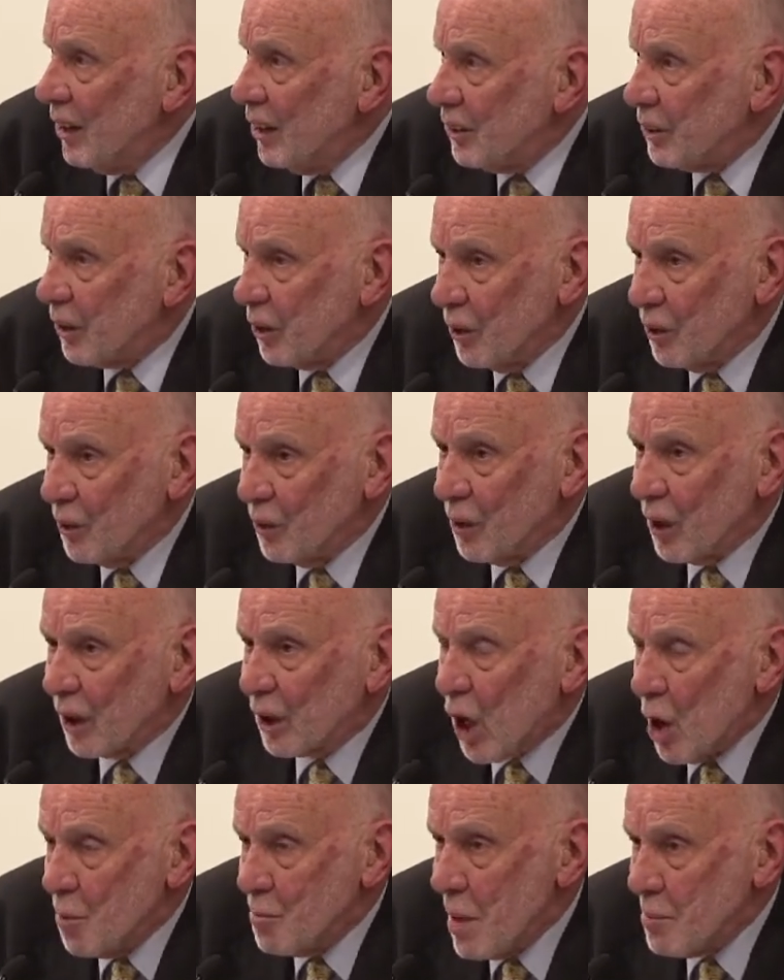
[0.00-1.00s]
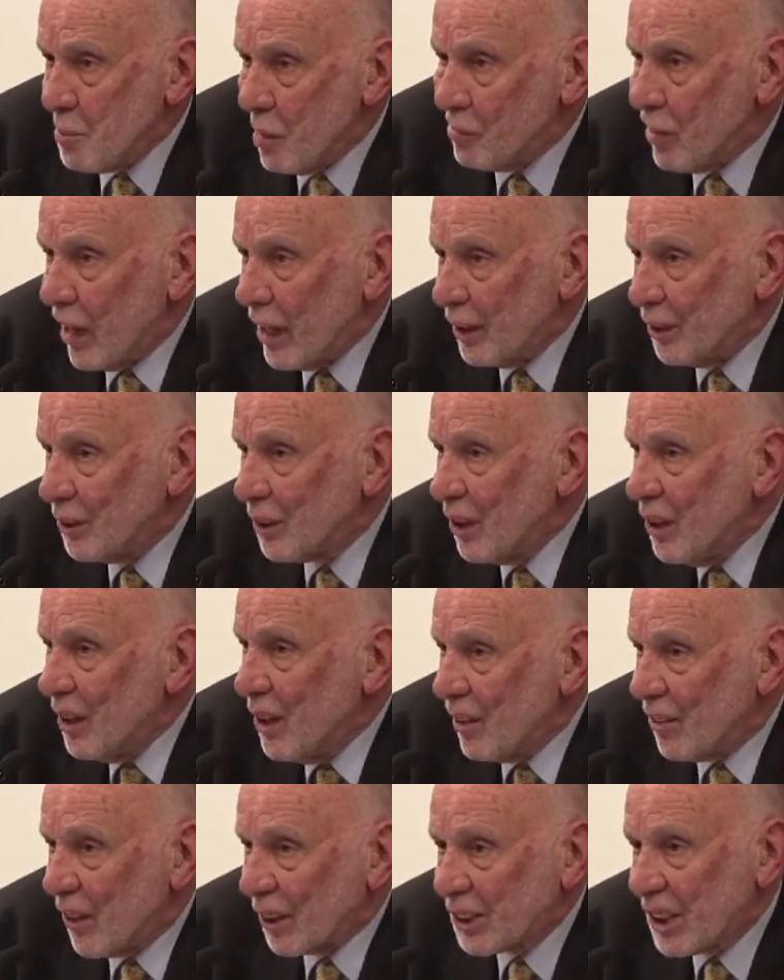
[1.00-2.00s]
to commemorate
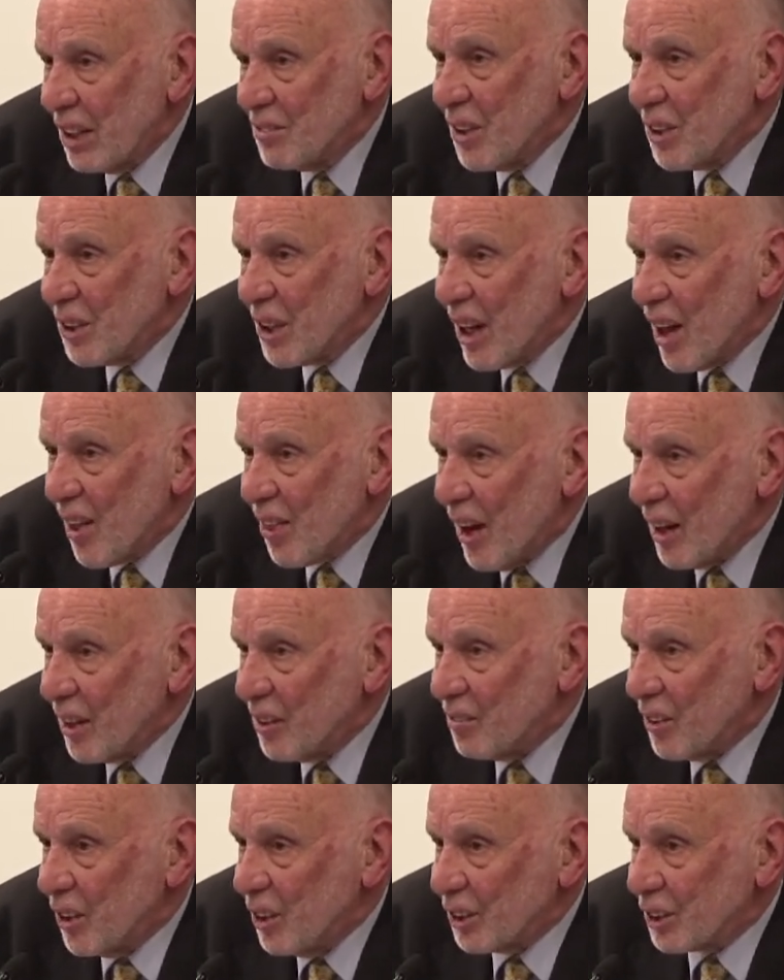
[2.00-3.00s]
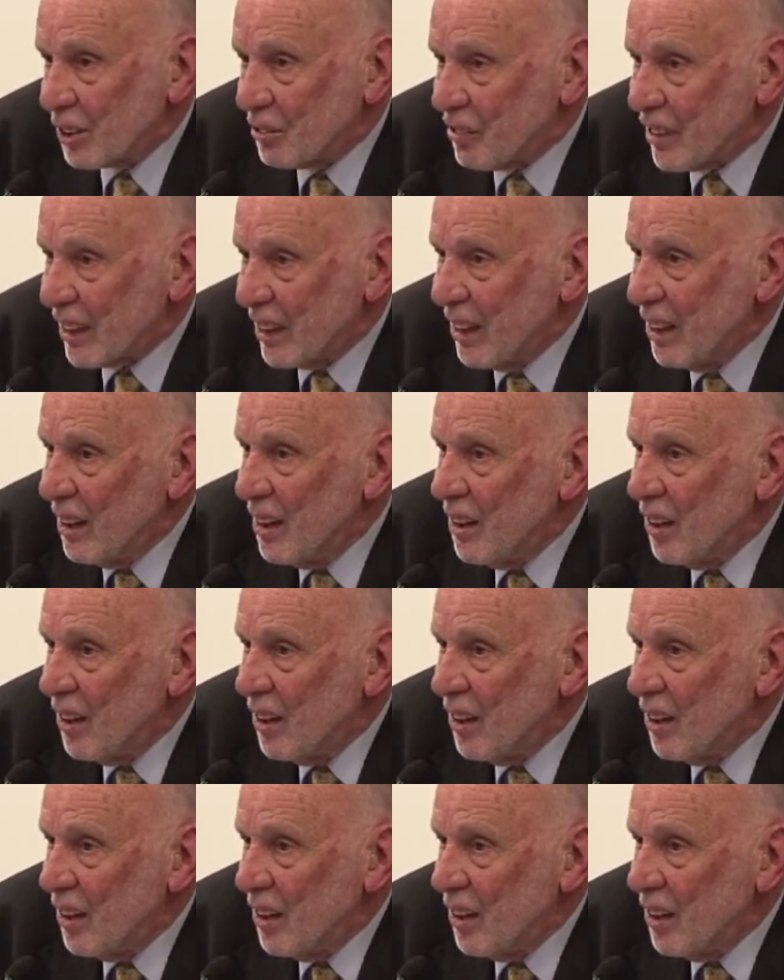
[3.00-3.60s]
the 70th anniversary